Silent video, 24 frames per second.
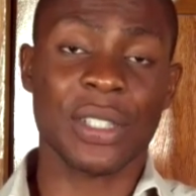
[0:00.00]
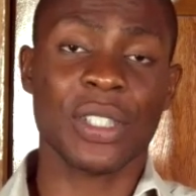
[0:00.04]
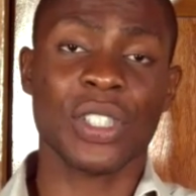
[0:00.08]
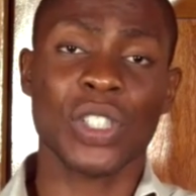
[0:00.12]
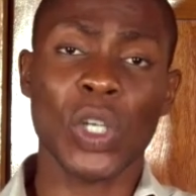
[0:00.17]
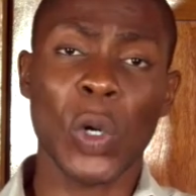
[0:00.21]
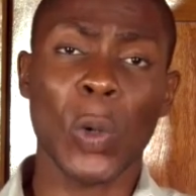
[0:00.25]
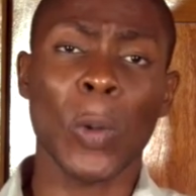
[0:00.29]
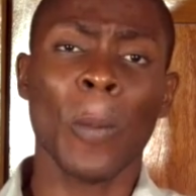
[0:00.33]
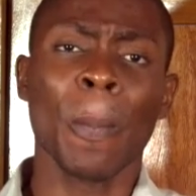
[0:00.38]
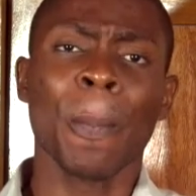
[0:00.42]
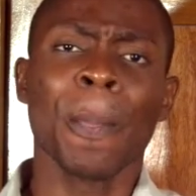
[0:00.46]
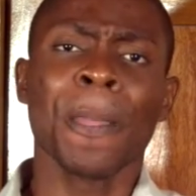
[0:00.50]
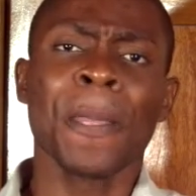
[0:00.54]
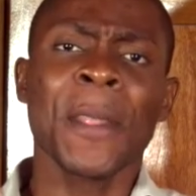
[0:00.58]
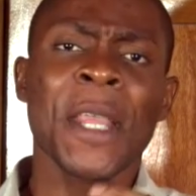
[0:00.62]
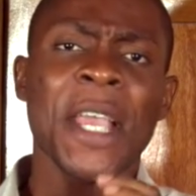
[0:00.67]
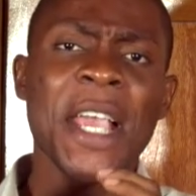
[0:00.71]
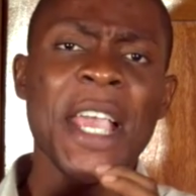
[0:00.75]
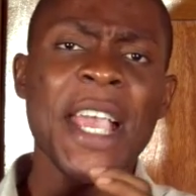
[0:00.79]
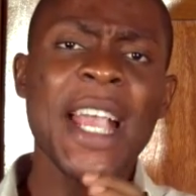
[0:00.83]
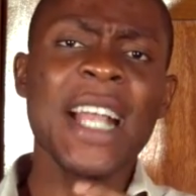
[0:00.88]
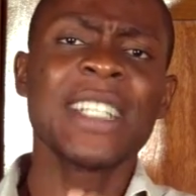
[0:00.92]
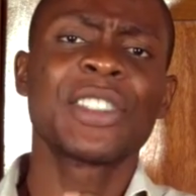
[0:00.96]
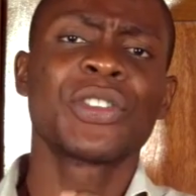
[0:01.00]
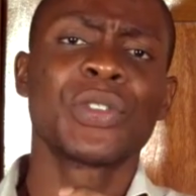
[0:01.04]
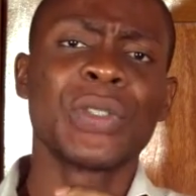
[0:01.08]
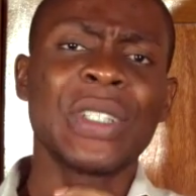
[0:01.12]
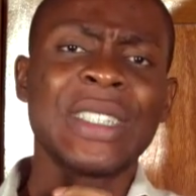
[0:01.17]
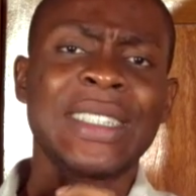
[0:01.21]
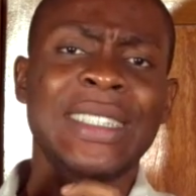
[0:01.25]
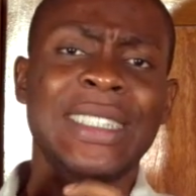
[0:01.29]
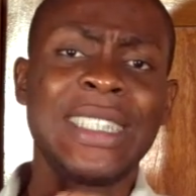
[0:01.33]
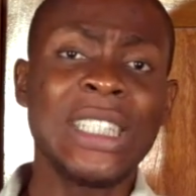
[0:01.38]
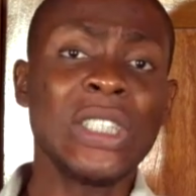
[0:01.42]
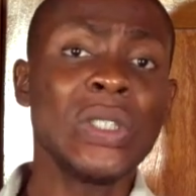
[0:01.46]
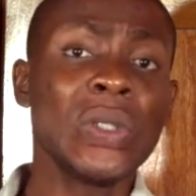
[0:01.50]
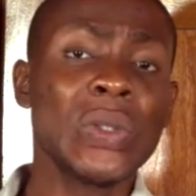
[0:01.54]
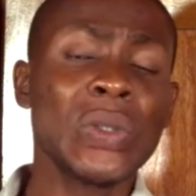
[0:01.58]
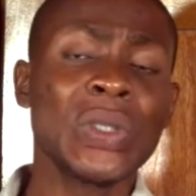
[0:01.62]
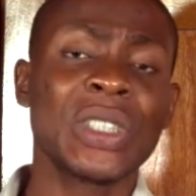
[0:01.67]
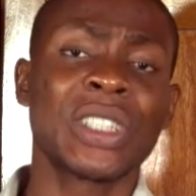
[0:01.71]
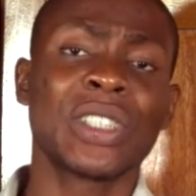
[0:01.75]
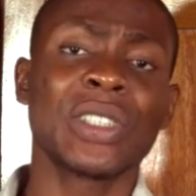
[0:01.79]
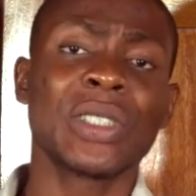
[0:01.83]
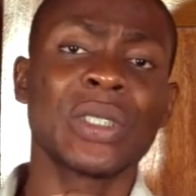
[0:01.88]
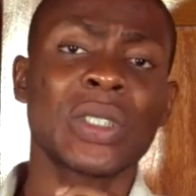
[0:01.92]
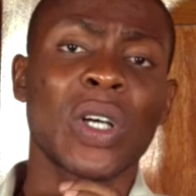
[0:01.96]
So it
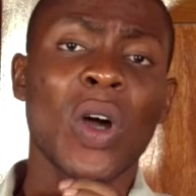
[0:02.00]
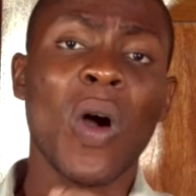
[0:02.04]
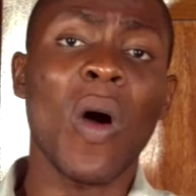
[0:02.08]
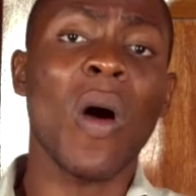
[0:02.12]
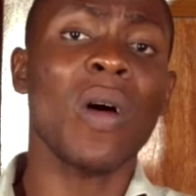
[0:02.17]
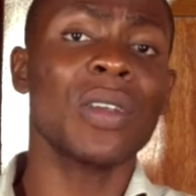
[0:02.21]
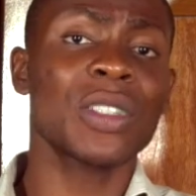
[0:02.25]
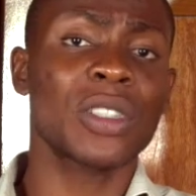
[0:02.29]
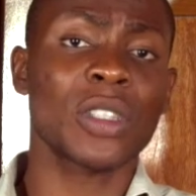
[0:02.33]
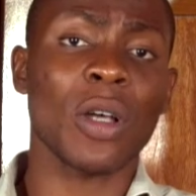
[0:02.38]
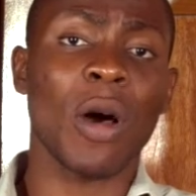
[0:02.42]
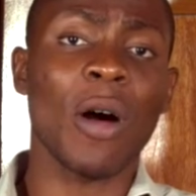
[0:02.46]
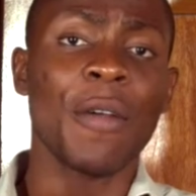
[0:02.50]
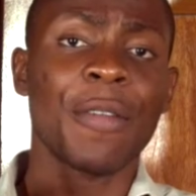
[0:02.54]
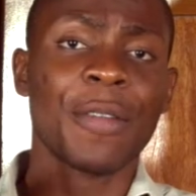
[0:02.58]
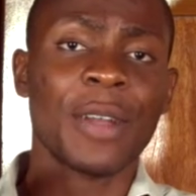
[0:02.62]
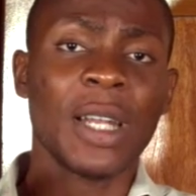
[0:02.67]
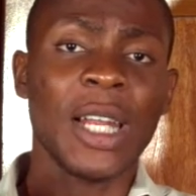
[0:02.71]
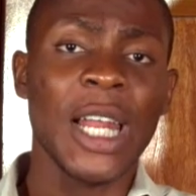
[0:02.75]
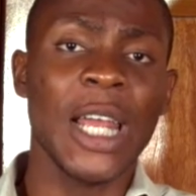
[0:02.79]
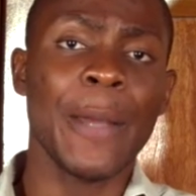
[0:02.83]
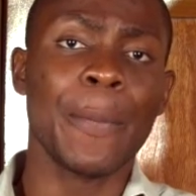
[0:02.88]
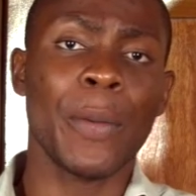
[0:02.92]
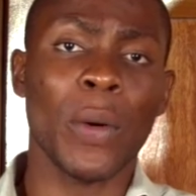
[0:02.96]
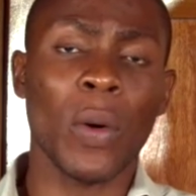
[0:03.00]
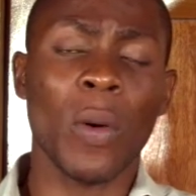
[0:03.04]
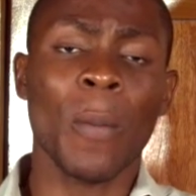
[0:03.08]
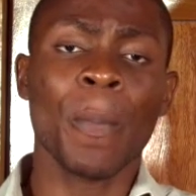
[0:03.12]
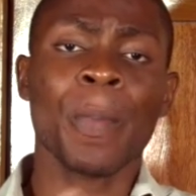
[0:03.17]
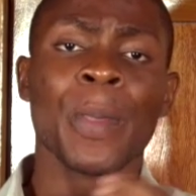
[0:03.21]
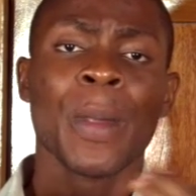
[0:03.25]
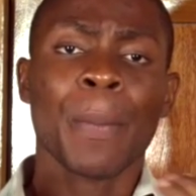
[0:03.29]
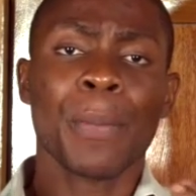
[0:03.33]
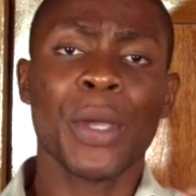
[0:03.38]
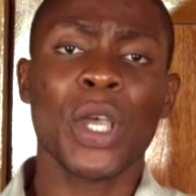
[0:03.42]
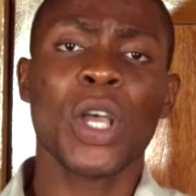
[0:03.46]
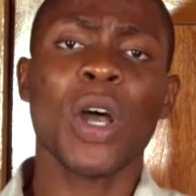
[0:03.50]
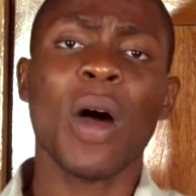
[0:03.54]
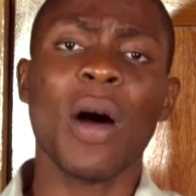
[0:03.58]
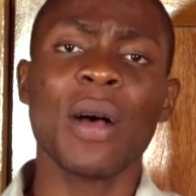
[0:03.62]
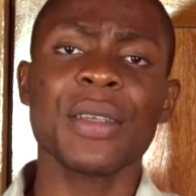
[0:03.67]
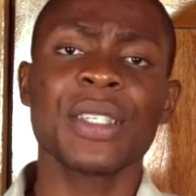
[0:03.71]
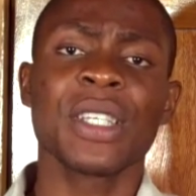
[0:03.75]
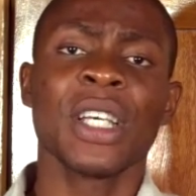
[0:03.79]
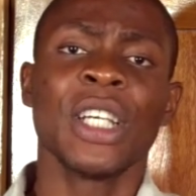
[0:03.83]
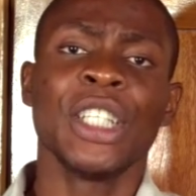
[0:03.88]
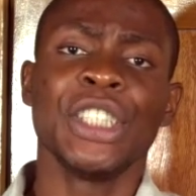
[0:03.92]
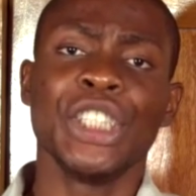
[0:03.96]
reduces the cost of labor
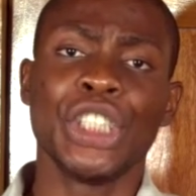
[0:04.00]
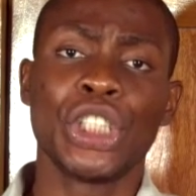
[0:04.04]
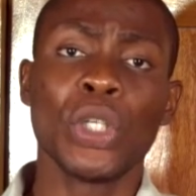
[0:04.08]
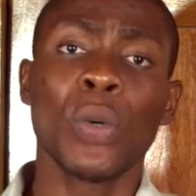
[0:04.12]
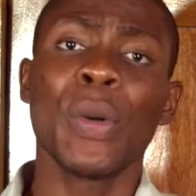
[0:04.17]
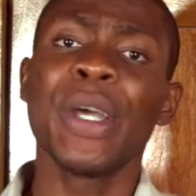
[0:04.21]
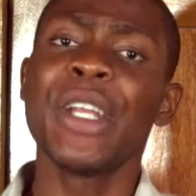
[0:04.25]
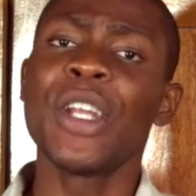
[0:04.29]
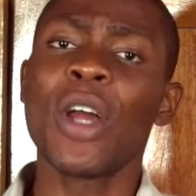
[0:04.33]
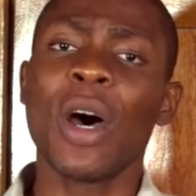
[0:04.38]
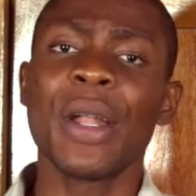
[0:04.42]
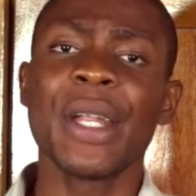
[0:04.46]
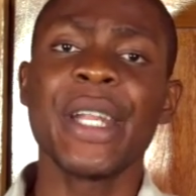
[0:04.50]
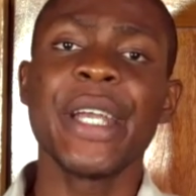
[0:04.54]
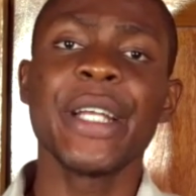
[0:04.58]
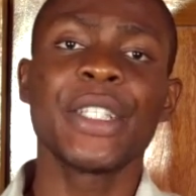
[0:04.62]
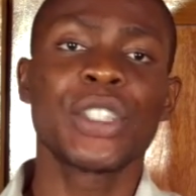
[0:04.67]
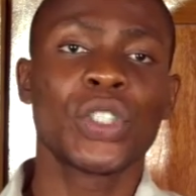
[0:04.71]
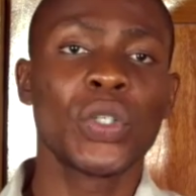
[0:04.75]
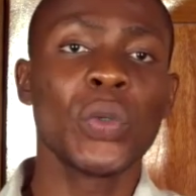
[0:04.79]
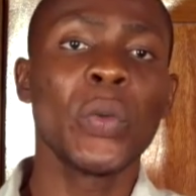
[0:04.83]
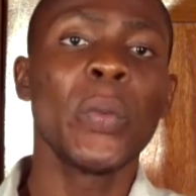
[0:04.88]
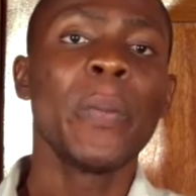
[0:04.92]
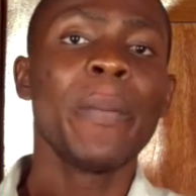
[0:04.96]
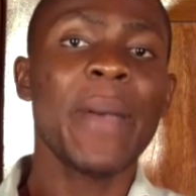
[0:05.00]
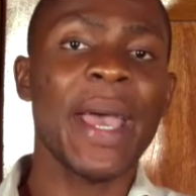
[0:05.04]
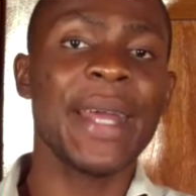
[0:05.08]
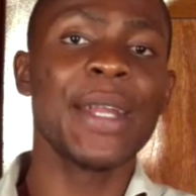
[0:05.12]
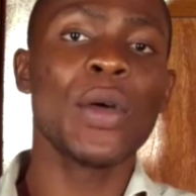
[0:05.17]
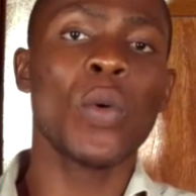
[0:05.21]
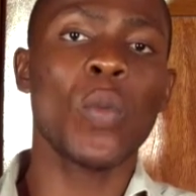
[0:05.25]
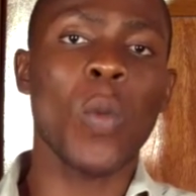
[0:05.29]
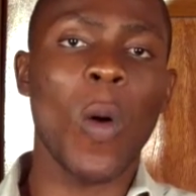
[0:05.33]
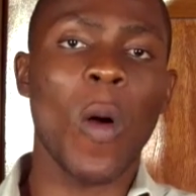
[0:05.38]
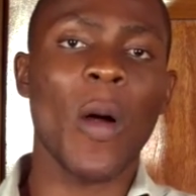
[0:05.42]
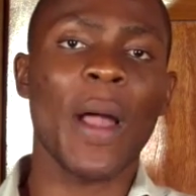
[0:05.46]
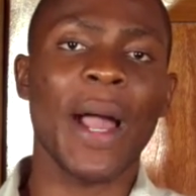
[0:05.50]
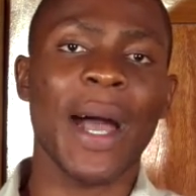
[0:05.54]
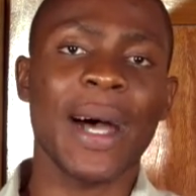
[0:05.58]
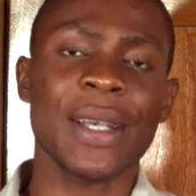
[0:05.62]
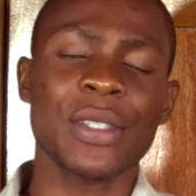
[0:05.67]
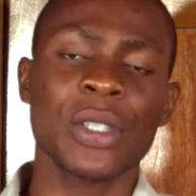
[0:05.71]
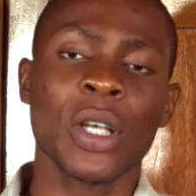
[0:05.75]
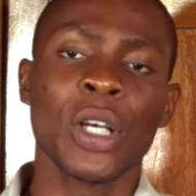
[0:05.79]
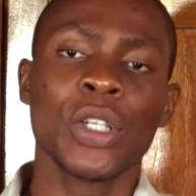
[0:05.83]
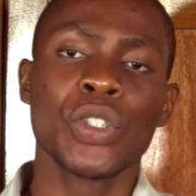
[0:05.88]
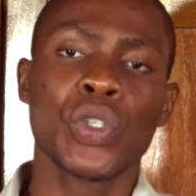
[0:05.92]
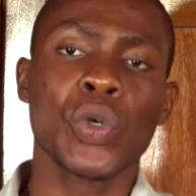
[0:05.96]
because you will not need too many
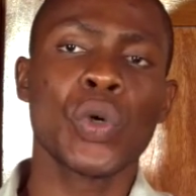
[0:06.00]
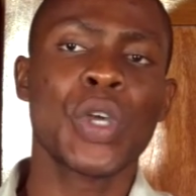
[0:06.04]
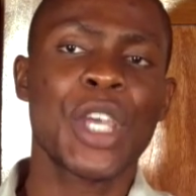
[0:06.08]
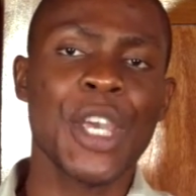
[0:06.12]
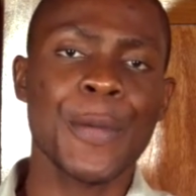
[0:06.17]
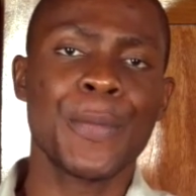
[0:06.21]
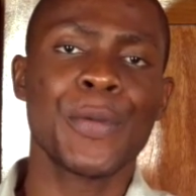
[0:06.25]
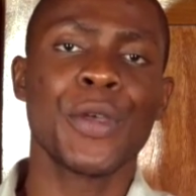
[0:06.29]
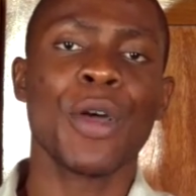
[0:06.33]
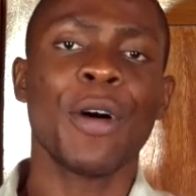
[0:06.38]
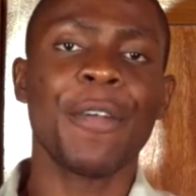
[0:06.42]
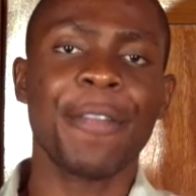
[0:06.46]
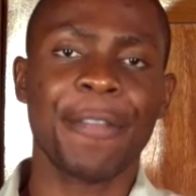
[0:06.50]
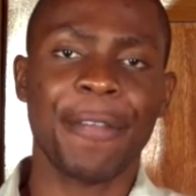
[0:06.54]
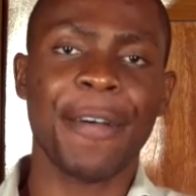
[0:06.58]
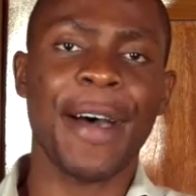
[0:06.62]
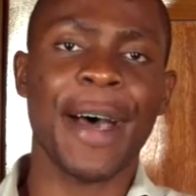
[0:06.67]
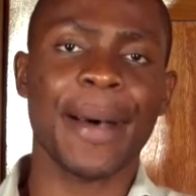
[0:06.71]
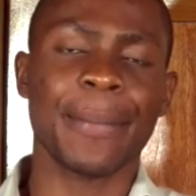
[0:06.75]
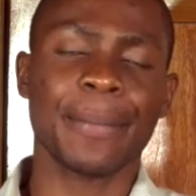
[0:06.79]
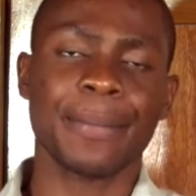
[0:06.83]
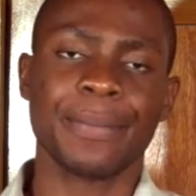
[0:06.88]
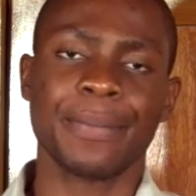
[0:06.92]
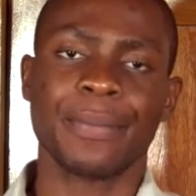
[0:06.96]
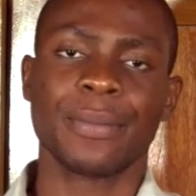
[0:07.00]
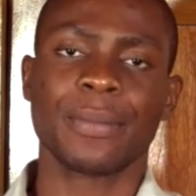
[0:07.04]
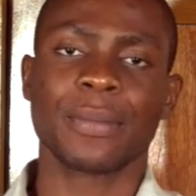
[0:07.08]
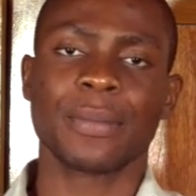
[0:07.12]
workers to keep your farm.